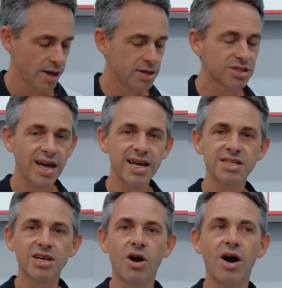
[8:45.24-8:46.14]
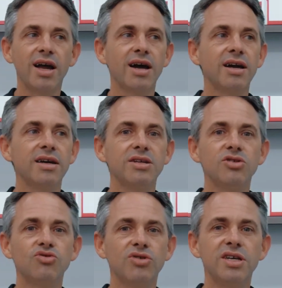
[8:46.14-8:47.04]
So Hezekiah,
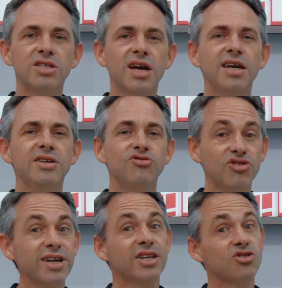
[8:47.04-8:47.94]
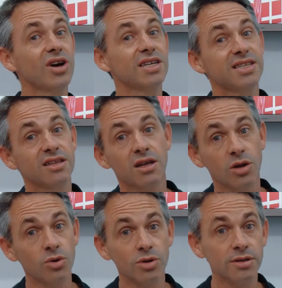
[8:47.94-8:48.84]
he really trusts in the
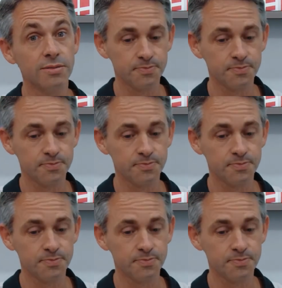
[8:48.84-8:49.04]
Lord,